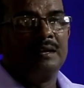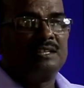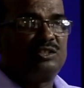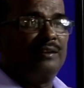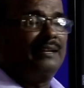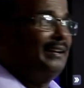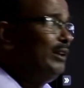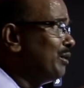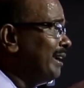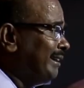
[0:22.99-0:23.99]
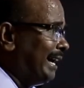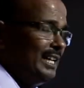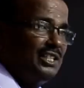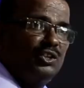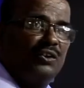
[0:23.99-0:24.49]
So during
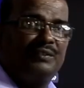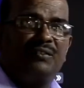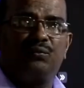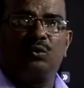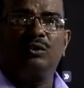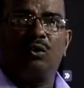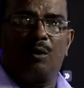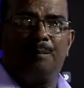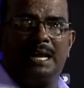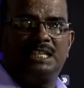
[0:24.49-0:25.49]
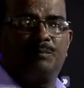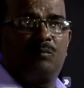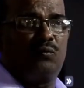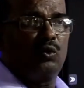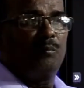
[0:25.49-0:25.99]
digestion of the food, complex
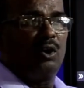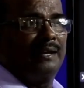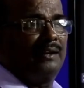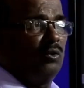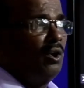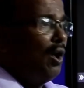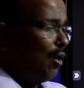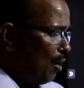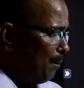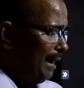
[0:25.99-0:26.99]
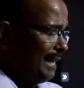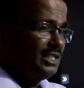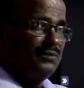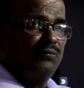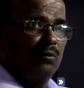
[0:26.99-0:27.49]
food molecule, in
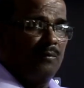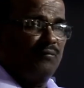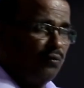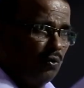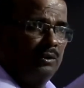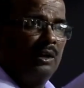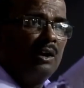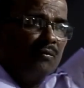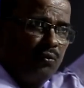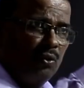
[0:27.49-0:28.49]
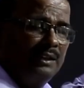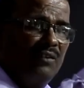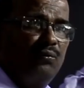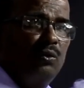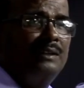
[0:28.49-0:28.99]
the
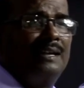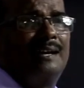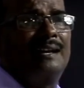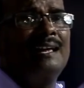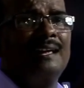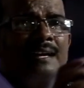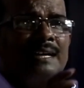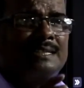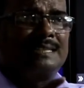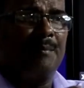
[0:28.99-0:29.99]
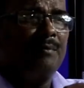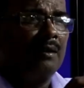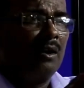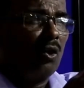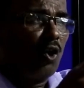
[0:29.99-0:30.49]
food there are some
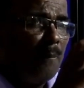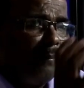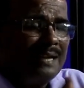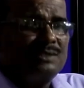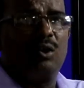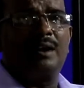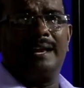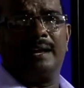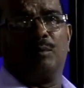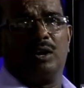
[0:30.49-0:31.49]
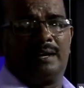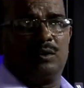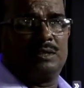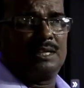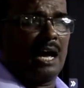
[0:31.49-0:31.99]
complex organic
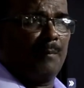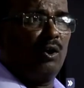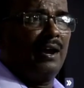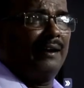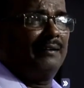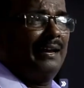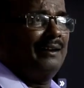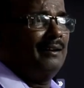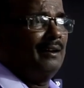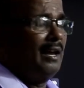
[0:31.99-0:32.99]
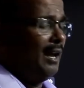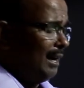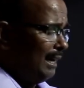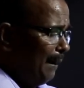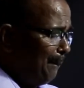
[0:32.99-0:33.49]
molecules, carbohydrate,
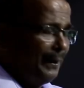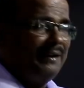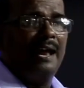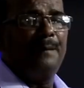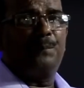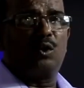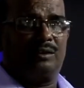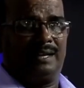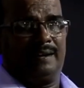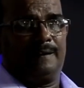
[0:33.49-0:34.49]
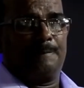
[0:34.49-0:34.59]
lipid and protein.